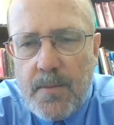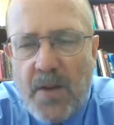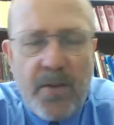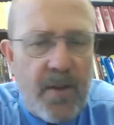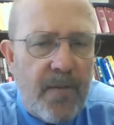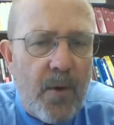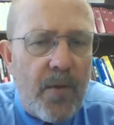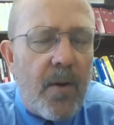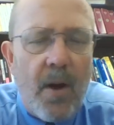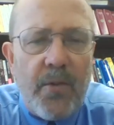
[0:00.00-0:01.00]
So therefore,
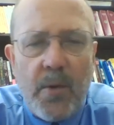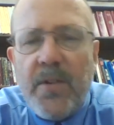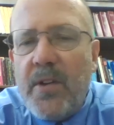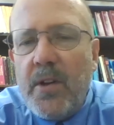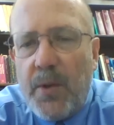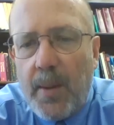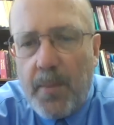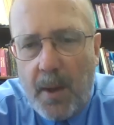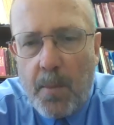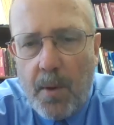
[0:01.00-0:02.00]
they're also excluding
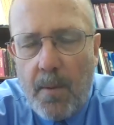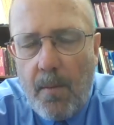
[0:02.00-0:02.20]
people.